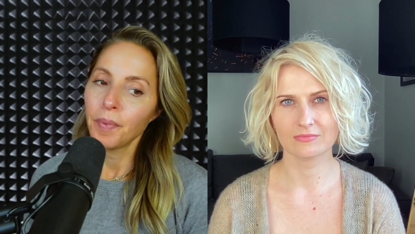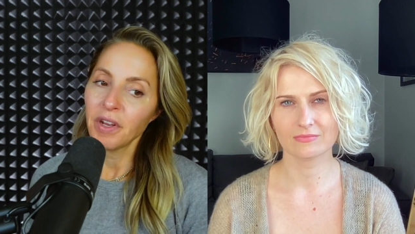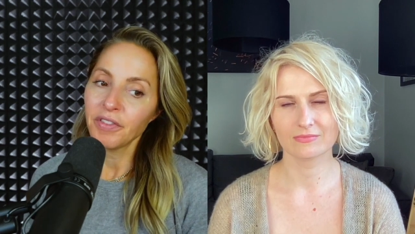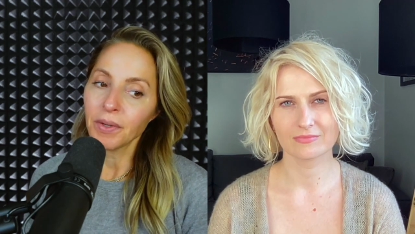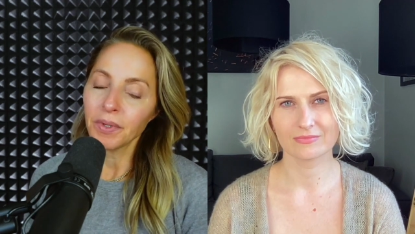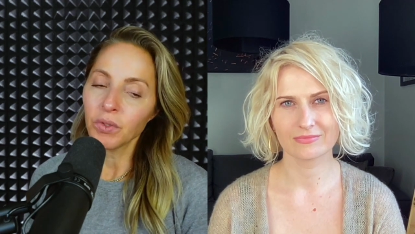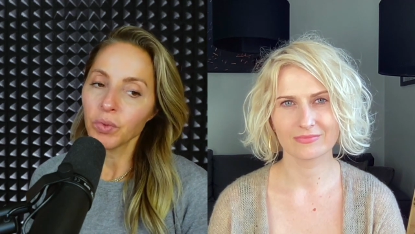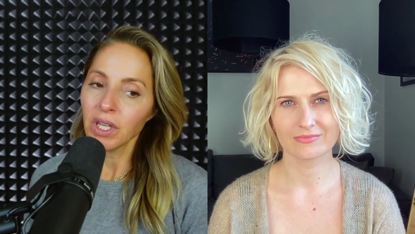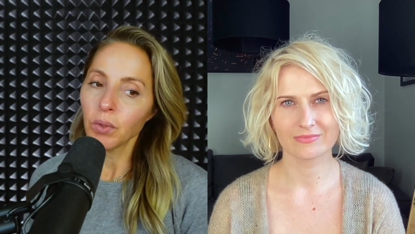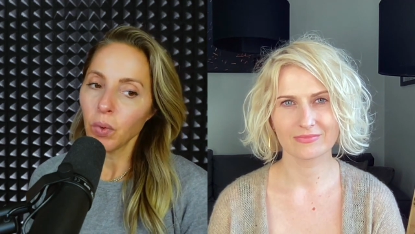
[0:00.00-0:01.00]
Speaker 1: But if someone's
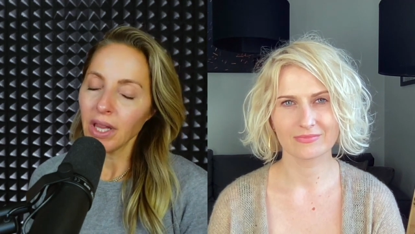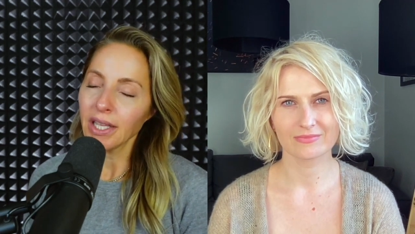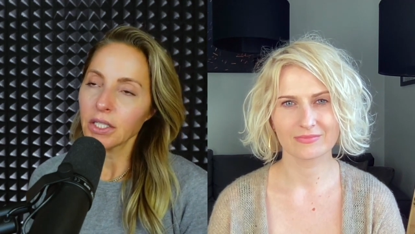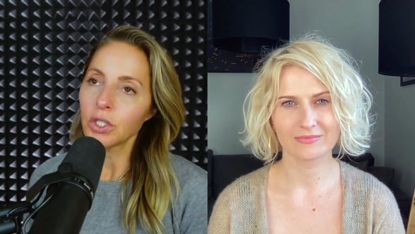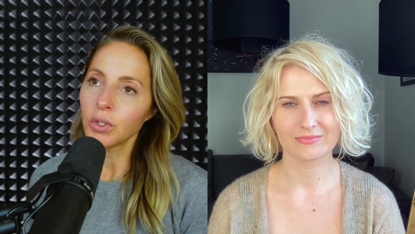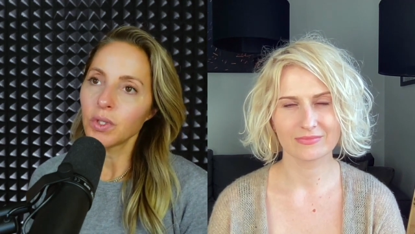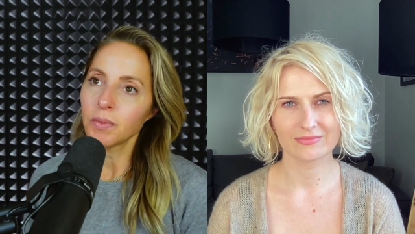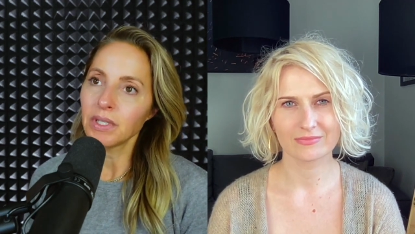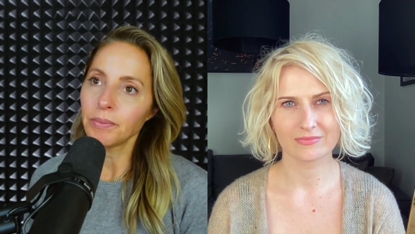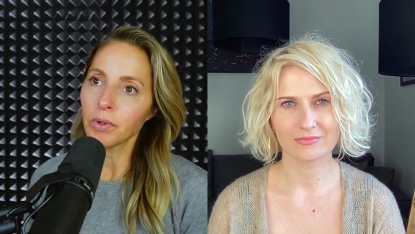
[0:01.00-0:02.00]
really willing to do
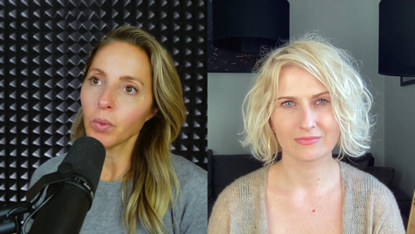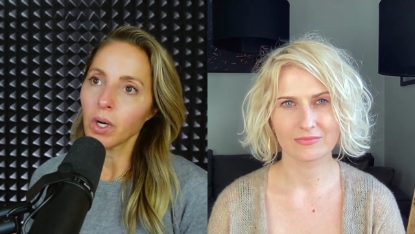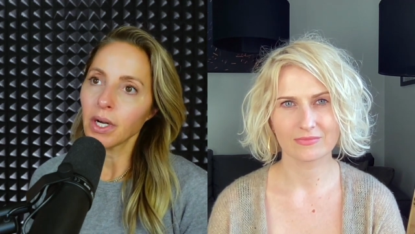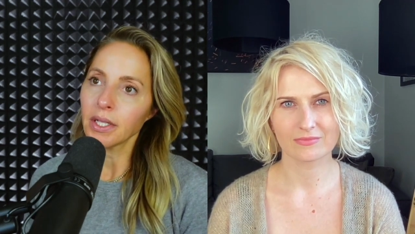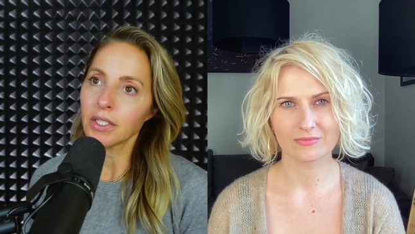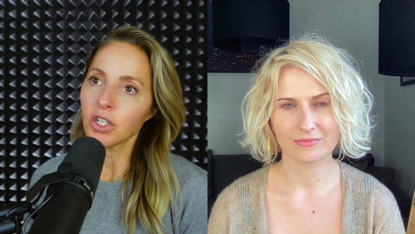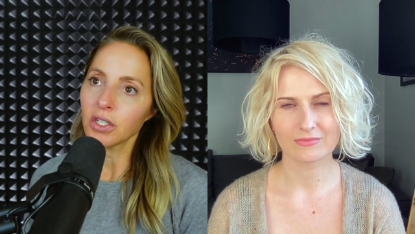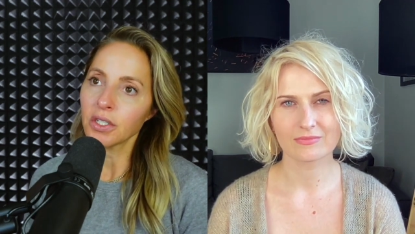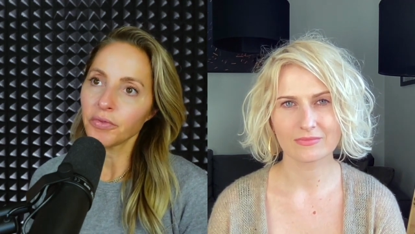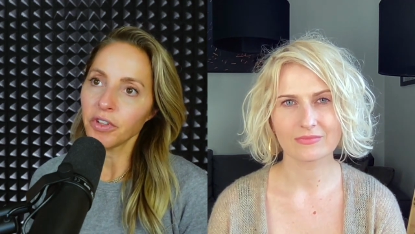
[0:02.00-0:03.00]
some deeper work and
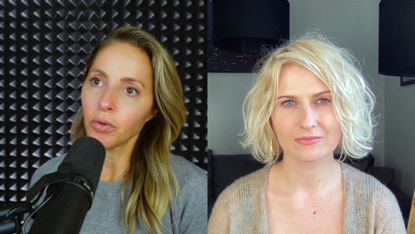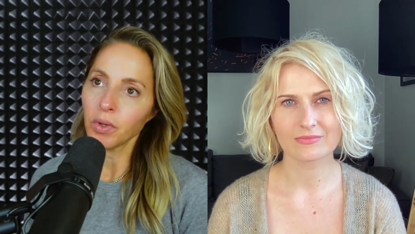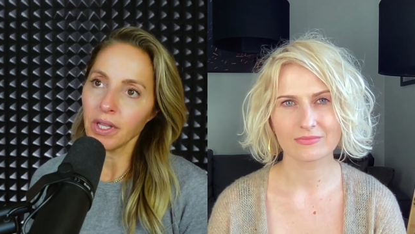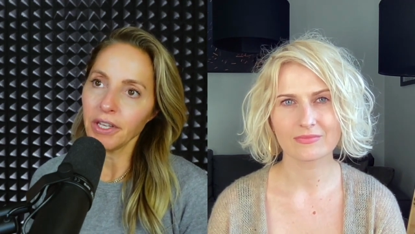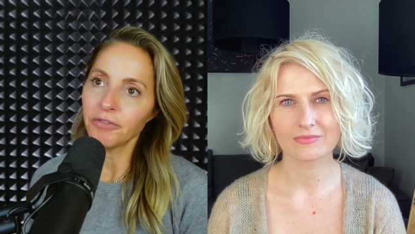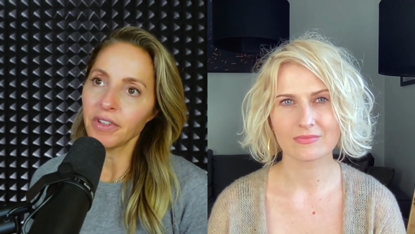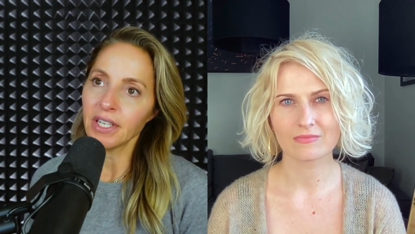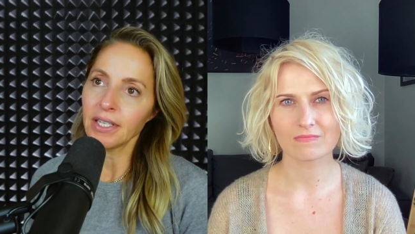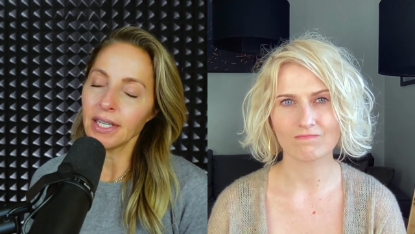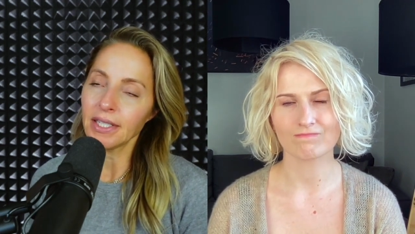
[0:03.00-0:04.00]
start to feel relief
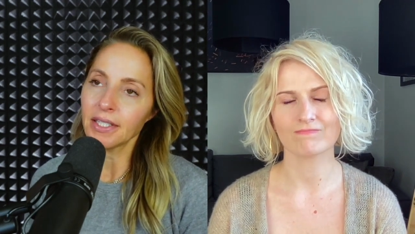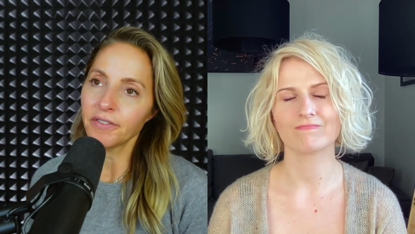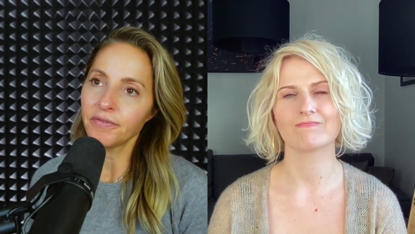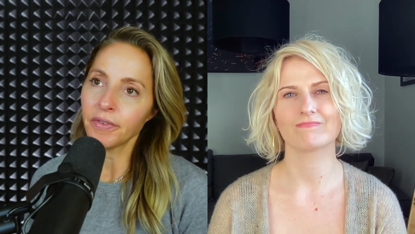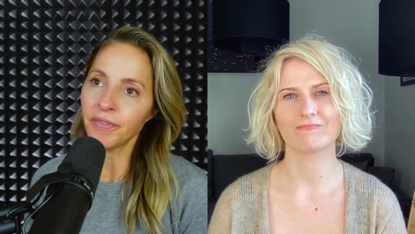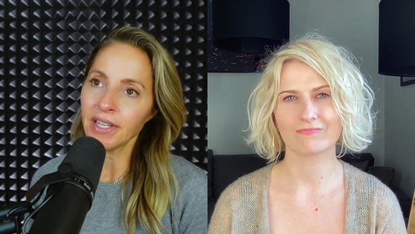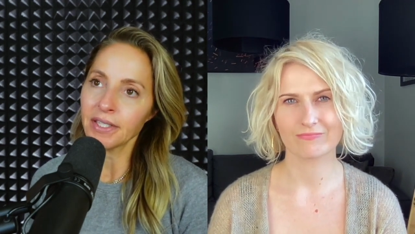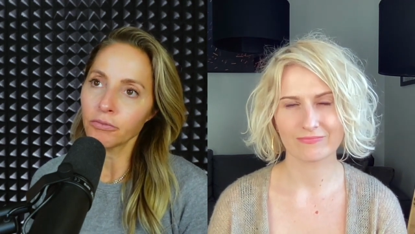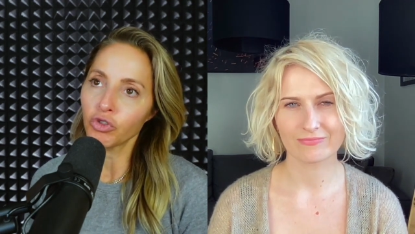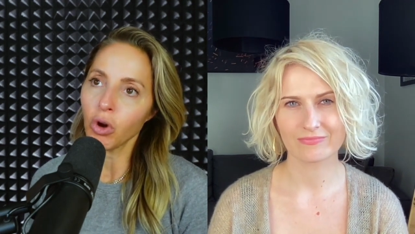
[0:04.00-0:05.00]
and mm-hmm. needs to f- face
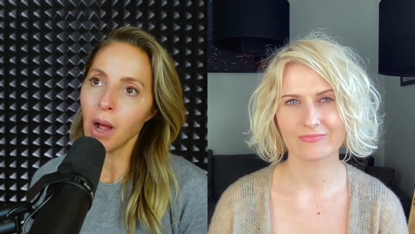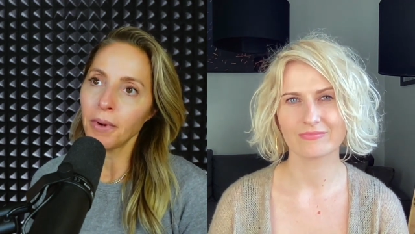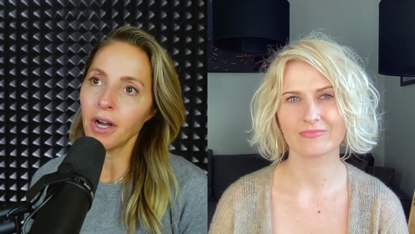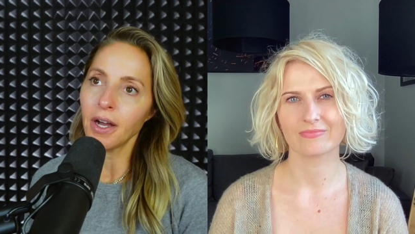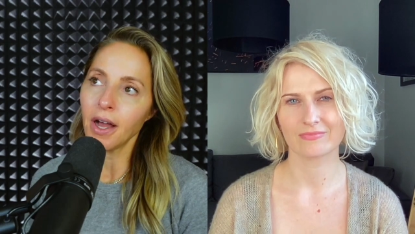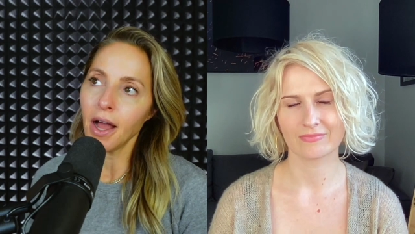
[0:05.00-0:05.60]
some trauma,